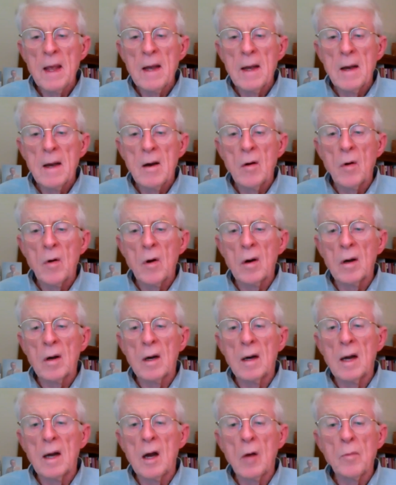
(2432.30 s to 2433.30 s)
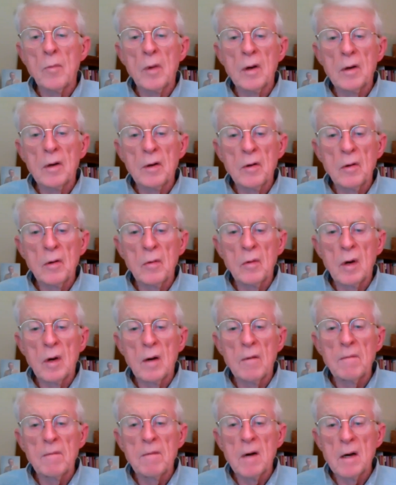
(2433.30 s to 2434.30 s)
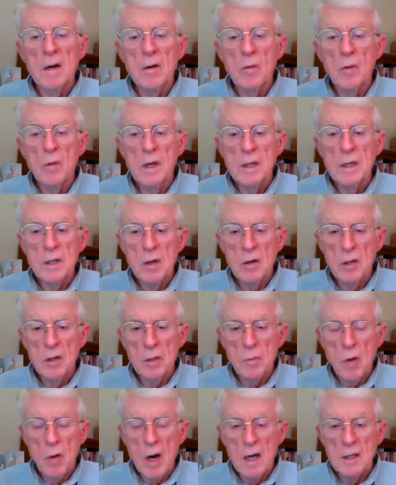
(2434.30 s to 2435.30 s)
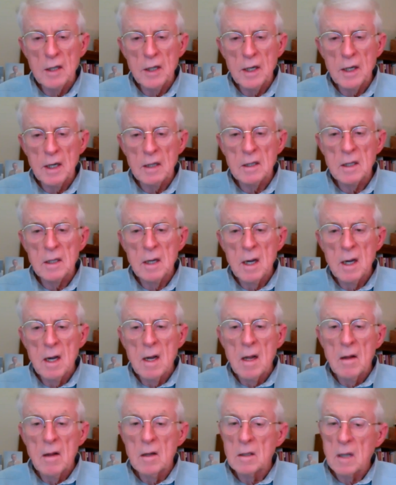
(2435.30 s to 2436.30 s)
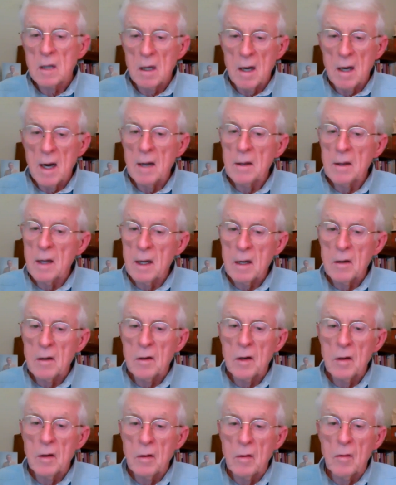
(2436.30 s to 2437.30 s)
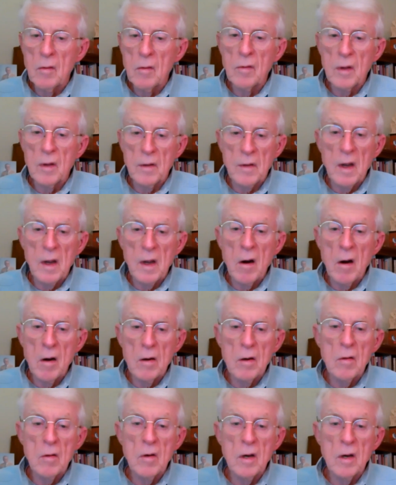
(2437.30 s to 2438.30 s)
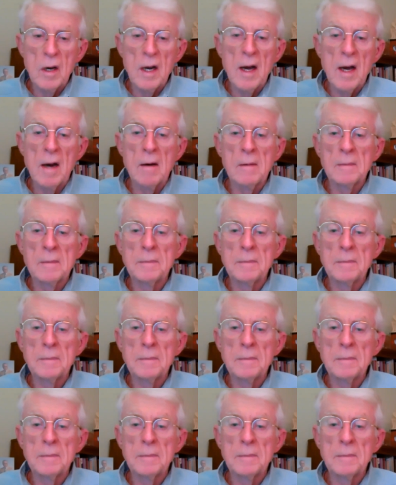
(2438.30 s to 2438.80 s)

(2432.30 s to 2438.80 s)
or helping to fund research projects. There's a lot they could do that they aren't doing now.